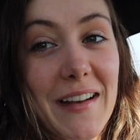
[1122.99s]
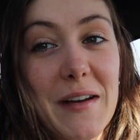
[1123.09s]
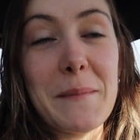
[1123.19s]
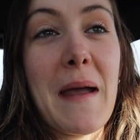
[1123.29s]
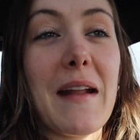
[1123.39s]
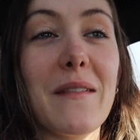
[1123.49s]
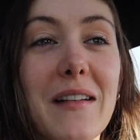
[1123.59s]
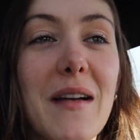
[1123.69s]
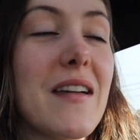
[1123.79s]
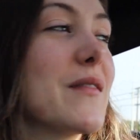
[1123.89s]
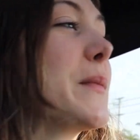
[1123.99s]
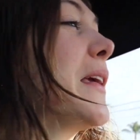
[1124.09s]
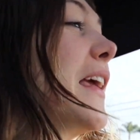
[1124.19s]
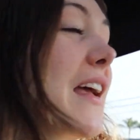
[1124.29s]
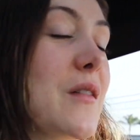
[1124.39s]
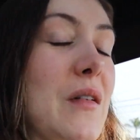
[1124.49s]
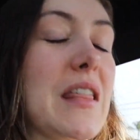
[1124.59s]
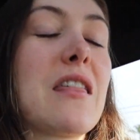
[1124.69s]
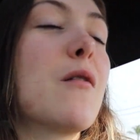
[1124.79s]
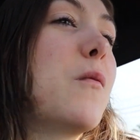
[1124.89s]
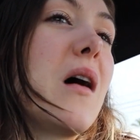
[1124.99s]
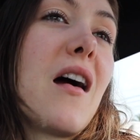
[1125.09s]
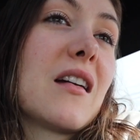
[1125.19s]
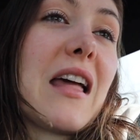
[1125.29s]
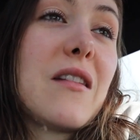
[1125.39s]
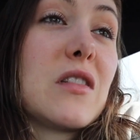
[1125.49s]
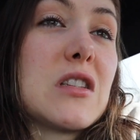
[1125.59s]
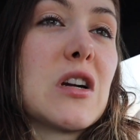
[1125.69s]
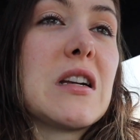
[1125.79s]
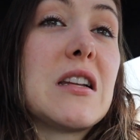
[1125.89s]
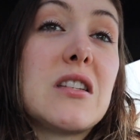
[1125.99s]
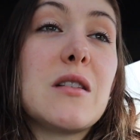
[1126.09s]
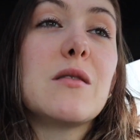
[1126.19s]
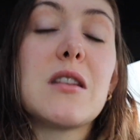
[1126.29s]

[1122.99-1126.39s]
Oh man, where do I even begin with what our life has turned into?